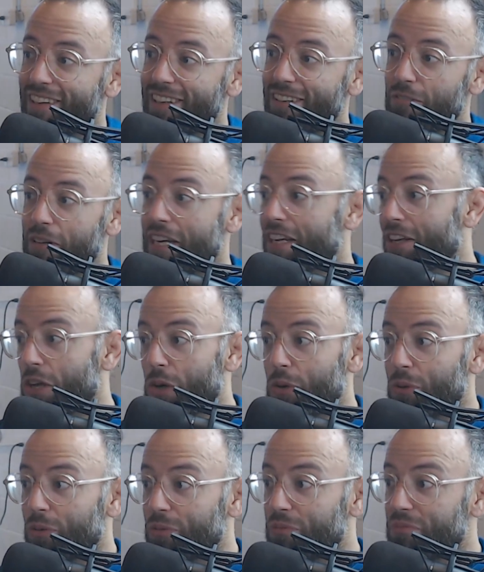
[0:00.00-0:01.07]
We didn't
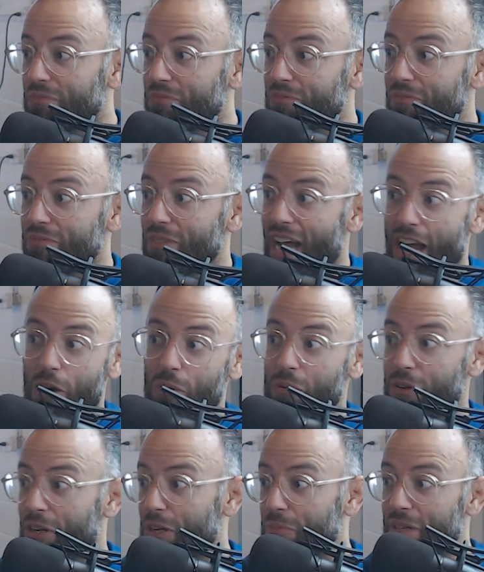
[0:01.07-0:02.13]
know how we were
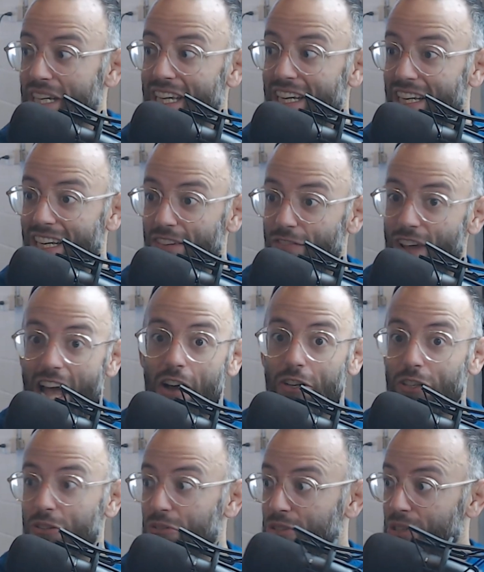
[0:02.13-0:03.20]
going to be getting
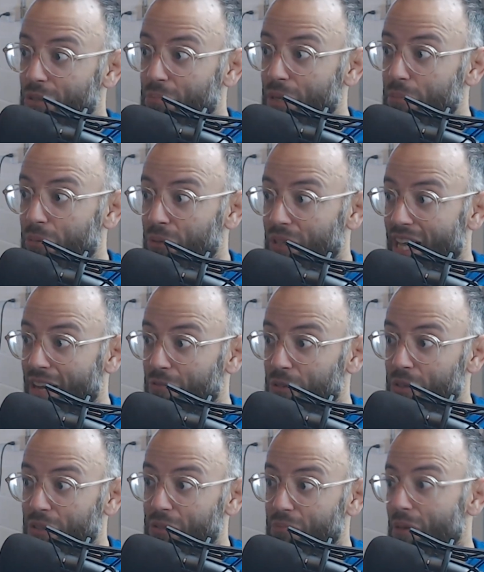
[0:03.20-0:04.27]
value to people that
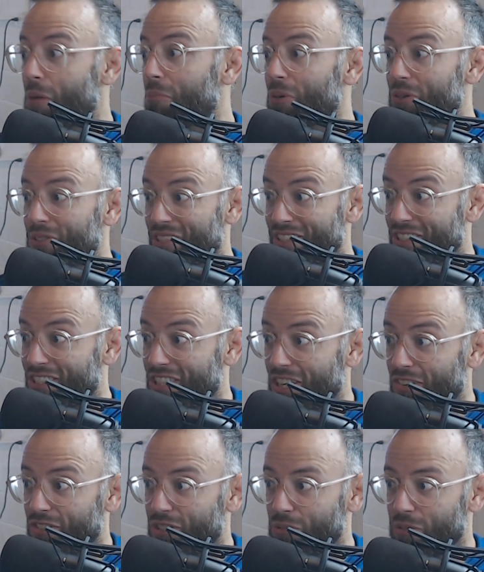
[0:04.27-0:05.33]
were members and
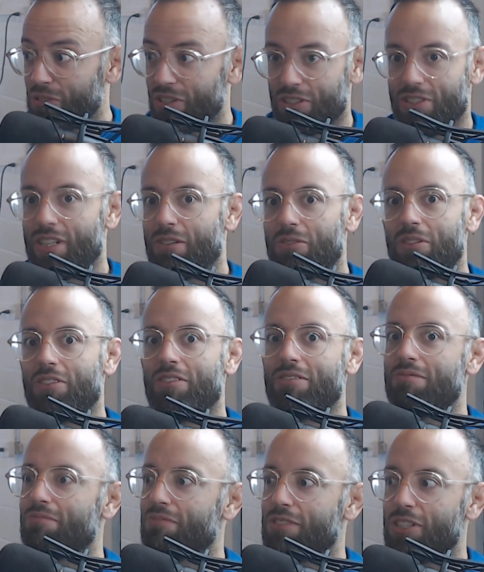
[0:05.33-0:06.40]
stuff. So we were just like, well, let's
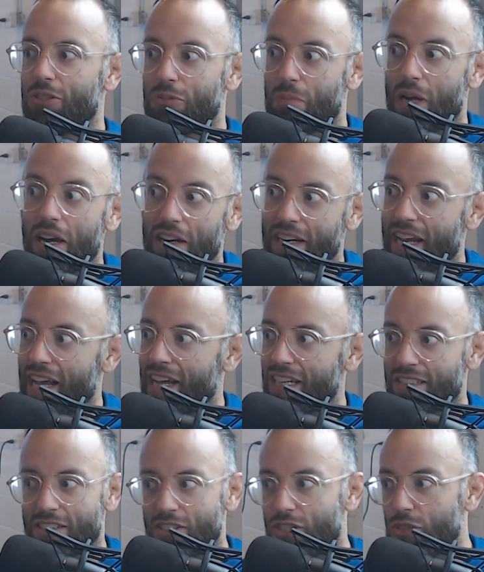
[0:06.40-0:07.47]
do
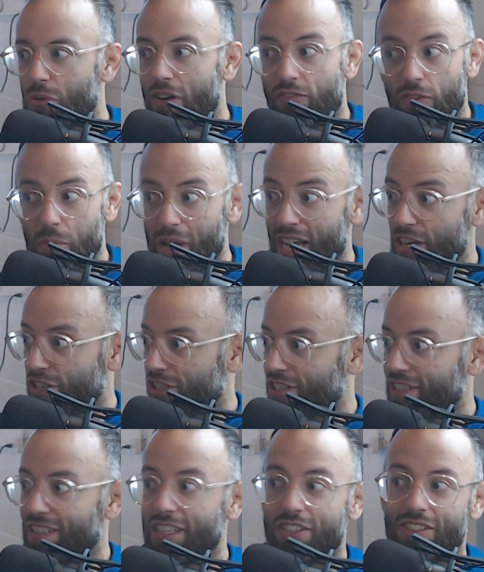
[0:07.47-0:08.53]
podcasts, let's do
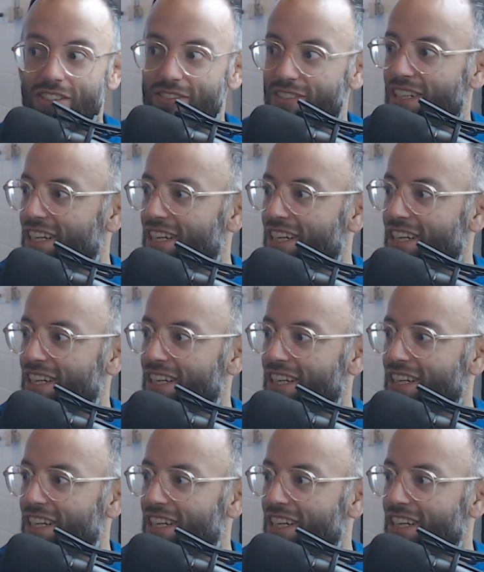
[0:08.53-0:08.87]
information, let's